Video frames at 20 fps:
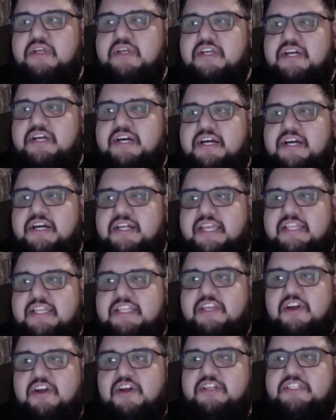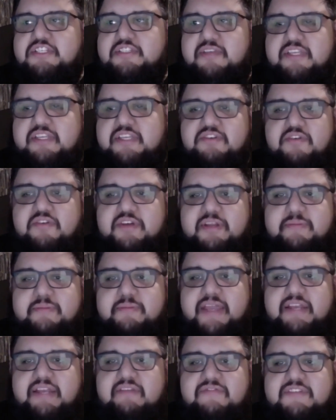Like the art it's already
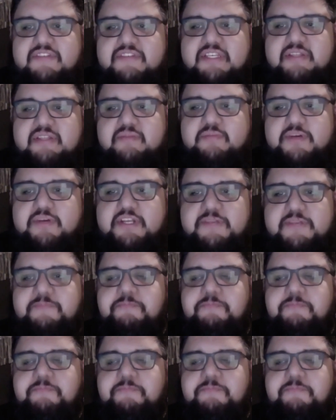magnificent, but